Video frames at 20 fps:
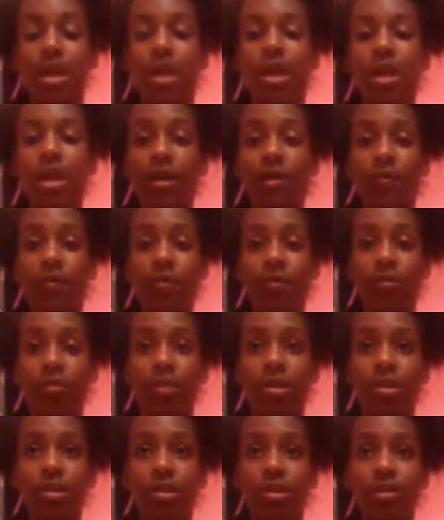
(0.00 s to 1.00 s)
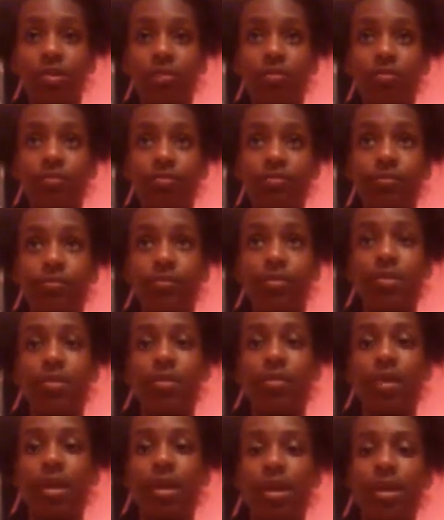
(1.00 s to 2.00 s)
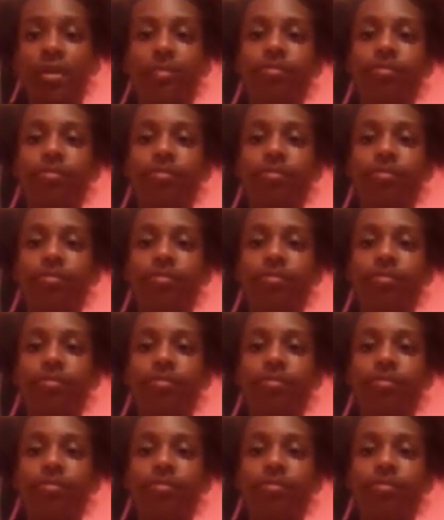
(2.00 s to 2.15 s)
if you want to, you can.